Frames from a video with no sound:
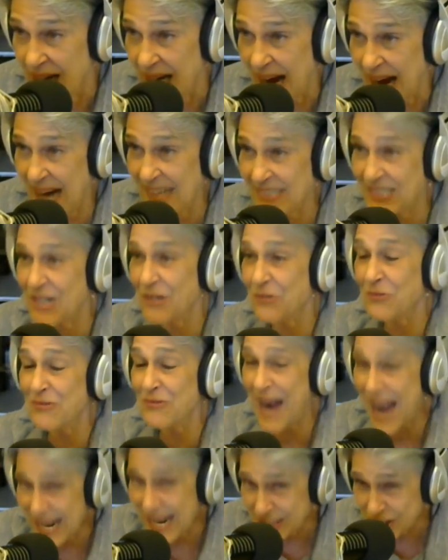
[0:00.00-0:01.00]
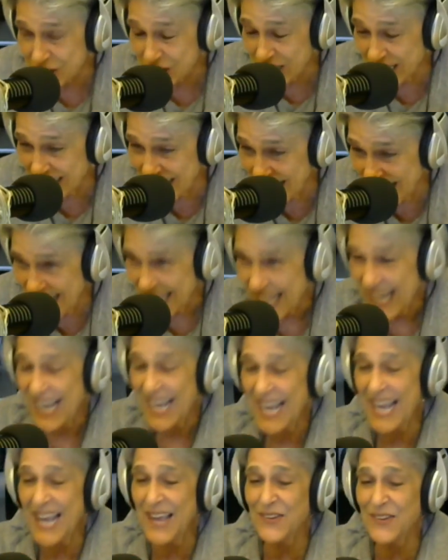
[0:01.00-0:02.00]
A tarantula
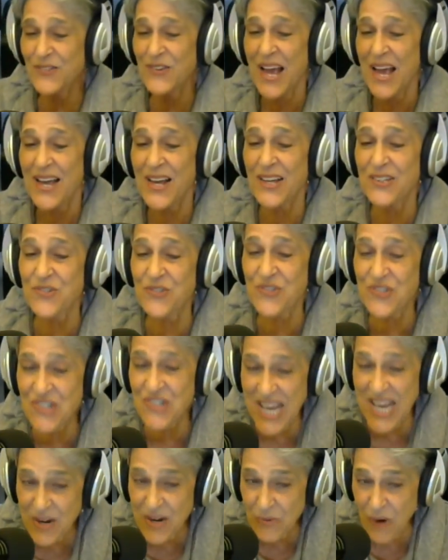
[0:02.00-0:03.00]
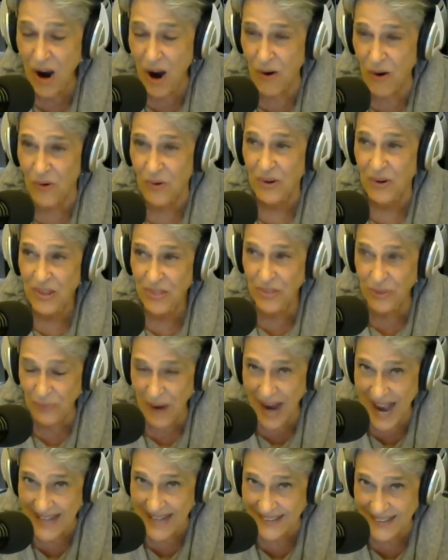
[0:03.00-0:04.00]
is zero
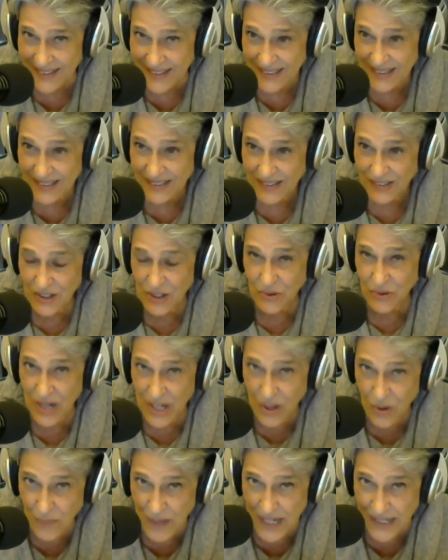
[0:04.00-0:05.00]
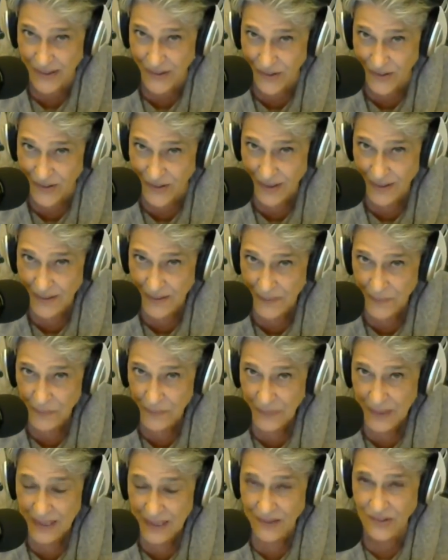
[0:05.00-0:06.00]
threat to humans.
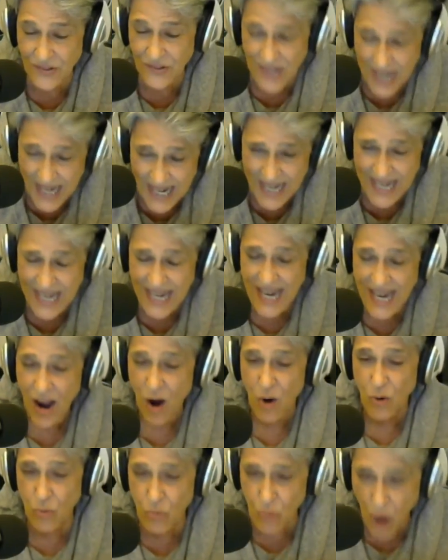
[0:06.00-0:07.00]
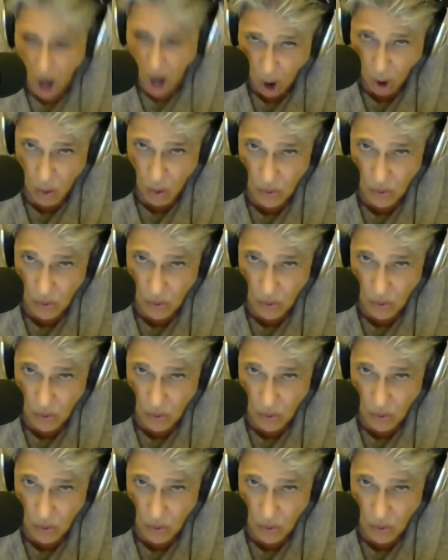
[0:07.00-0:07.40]
Zero.